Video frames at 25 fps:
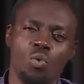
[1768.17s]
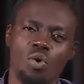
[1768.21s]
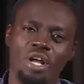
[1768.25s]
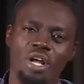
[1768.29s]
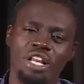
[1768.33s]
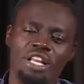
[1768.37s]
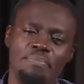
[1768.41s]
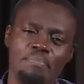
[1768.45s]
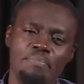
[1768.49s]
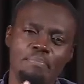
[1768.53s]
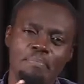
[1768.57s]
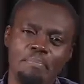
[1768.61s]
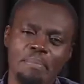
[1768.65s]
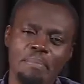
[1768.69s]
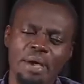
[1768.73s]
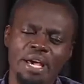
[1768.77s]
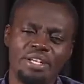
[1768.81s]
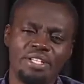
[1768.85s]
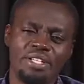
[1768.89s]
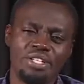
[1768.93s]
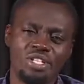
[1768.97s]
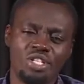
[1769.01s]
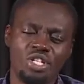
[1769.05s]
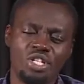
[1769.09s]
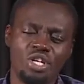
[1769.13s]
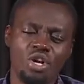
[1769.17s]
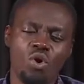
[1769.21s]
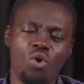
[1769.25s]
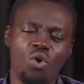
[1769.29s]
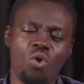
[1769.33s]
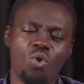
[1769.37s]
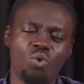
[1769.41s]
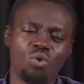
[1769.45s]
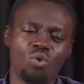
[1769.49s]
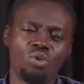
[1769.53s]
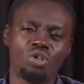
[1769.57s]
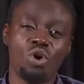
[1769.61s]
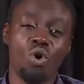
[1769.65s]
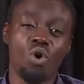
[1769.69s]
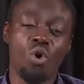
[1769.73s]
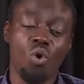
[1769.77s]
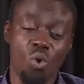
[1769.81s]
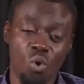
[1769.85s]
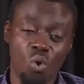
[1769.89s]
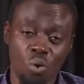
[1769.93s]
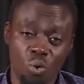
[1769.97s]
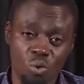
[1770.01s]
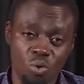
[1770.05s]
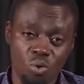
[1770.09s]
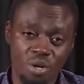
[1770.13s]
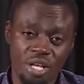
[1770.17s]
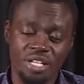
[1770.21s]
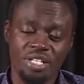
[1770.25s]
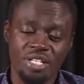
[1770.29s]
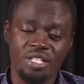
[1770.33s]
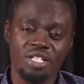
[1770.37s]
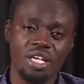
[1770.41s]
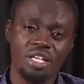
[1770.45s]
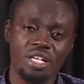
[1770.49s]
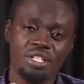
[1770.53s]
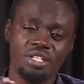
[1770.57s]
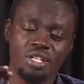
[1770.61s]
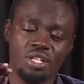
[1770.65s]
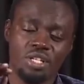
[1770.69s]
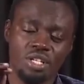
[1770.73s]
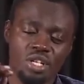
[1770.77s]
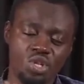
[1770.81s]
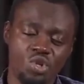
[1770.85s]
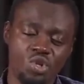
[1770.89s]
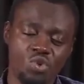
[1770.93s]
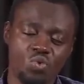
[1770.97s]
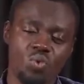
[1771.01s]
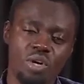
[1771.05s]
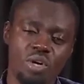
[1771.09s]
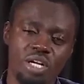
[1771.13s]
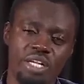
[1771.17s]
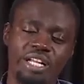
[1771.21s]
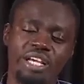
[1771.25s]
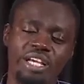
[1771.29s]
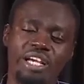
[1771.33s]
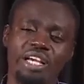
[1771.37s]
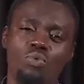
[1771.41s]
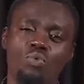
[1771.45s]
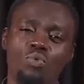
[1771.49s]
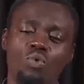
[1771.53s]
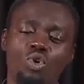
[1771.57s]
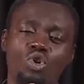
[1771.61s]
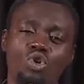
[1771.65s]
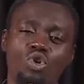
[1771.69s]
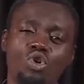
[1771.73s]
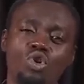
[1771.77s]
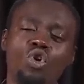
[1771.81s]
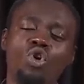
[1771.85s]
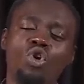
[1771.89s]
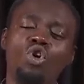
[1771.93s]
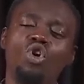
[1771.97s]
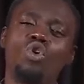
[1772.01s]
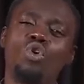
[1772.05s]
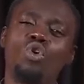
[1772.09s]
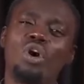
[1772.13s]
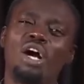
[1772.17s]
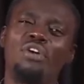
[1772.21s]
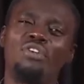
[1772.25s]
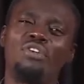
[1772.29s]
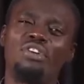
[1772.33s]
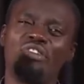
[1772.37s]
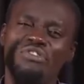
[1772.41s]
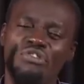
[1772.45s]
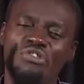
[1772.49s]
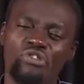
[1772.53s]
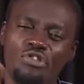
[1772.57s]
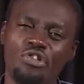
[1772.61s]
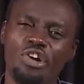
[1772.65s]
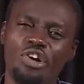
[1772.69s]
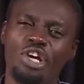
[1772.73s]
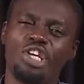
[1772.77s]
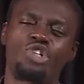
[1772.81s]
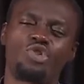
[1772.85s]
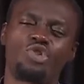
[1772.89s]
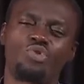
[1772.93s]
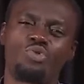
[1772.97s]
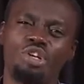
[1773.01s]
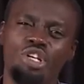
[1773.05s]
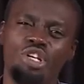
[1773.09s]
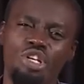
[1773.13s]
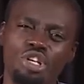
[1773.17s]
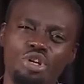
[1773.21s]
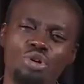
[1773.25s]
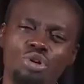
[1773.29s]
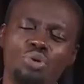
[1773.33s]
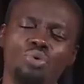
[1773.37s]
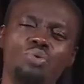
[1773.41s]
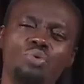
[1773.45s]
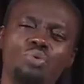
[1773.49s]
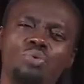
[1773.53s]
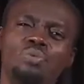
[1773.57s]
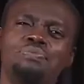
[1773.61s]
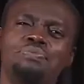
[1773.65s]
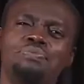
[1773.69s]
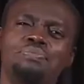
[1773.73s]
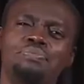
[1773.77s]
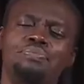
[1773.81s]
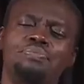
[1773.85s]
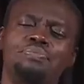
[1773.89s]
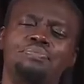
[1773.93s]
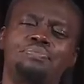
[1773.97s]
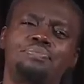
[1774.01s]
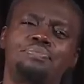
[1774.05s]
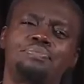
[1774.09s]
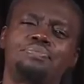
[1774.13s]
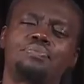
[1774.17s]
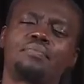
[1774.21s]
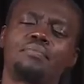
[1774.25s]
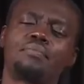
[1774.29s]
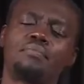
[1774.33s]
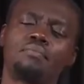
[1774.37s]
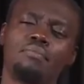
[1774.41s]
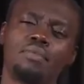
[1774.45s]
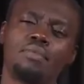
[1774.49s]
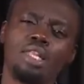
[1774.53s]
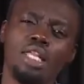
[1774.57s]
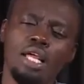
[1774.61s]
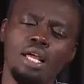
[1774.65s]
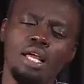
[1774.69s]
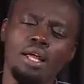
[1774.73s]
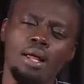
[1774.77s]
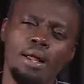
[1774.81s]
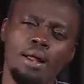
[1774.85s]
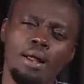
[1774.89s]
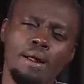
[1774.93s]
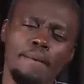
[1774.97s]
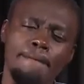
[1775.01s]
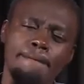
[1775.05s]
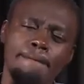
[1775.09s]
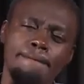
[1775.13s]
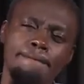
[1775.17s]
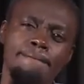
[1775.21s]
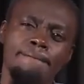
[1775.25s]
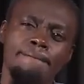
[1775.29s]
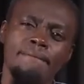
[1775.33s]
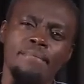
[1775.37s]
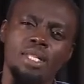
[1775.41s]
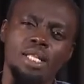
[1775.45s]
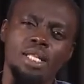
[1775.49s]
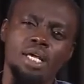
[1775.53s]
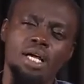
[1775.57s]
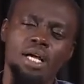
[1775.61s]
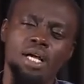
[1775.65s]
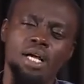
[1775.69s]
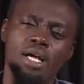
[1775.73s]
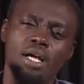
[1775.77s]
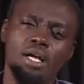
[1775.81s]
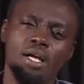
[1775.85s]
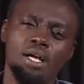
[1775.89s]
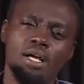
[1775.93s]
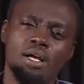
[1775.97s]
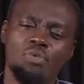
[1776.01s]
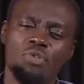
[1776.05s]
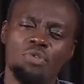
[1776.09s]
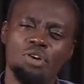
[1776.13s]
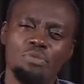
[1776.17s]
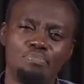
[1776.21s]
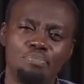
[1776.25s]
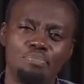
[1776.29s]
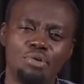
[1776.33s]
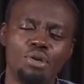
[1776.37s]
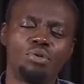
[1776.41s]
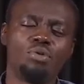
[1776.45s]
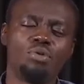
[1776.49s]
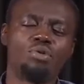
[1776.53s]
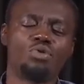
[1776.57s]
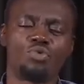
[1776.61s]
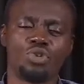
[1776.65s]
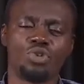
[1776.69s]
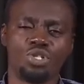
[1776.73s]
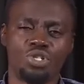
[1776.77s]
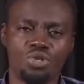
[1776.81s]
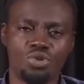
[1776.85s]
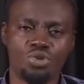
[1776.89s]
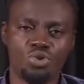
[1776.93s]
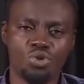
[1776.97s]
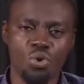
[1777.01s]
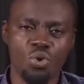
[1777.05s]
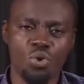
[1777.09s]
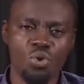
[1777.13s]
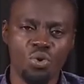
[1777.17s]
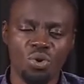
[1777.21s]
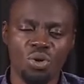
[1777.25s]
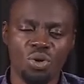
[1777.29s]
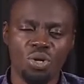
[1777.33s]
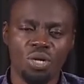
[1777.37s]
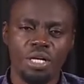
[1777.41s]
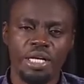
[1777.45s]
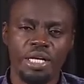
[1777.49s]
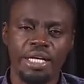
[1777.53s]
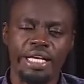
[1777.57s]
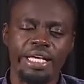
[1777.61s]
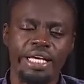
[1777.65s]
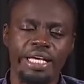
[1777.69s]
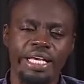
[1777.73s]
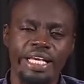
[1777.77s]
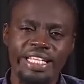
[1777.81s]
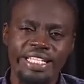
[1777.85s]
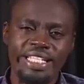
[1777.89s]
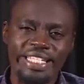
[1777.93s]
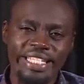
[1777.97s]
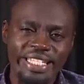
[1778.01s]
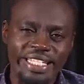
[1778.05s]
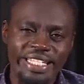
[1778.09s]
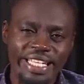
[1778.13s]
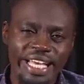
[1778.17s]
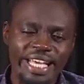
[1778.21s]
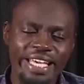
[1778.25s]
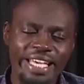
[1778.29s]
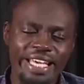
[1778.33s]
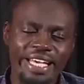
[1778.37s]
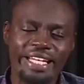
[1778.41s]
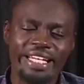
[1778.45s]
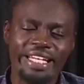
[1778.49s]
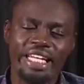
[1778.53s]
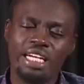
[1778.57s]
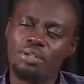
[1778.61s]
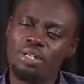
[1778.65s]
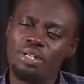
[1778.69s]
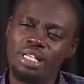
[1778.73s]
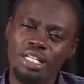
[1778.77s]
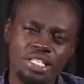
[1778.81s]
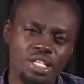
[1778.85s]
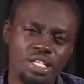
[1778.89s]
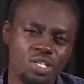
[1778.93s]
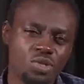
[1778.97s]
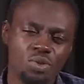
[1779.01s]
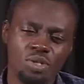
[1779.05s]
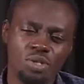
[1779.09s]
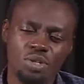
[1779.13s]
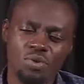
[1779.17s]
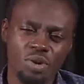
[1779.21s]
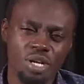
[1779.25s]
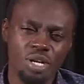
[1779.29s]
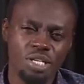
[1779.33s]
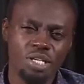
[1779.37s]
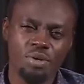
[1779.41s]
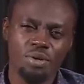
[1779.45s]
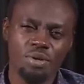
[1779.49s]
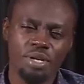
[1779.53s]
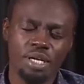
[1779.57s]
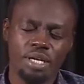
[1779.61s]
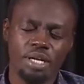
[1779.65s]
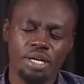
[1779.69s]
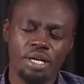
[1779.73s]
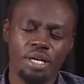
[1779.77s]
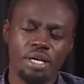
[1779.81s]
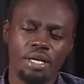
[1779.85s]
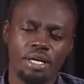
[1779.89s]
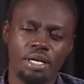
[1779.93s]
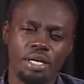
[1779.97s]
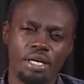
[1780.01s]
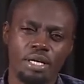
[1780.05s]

When he makes the old old, and he says, This one will no longer refresh, renew, um, uh, rebuild, restore, he's saying, Now listen to the rendering.